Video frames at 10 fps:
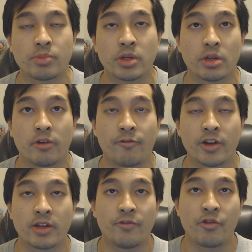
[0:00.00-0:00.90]
the
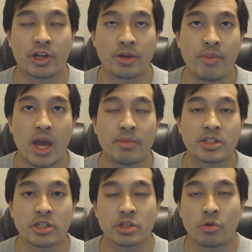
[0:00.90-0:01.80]
freaking four
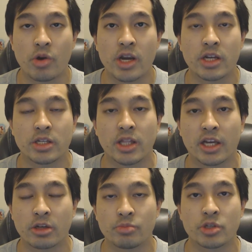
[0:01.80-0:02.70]
commandments, it's already
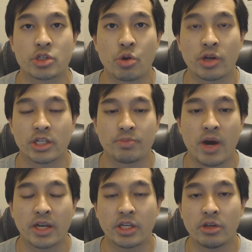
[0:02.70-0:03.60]
like um destroying his
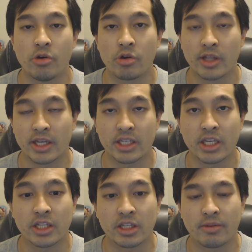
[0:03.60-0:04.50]
body or like
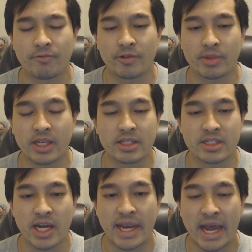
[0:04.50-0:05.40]
killing him from the
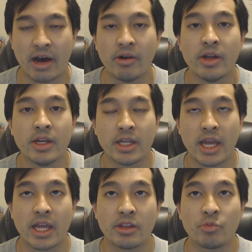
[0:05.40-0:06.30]
inside out.
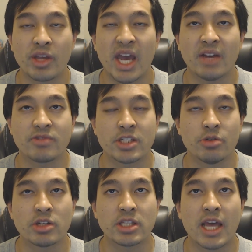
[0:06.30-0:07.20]
And we have
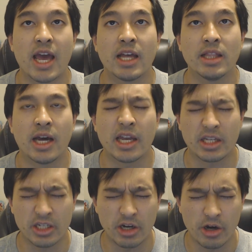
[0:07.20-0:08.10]
to it that
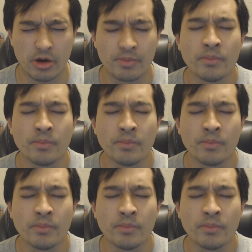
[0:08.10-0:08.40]
like um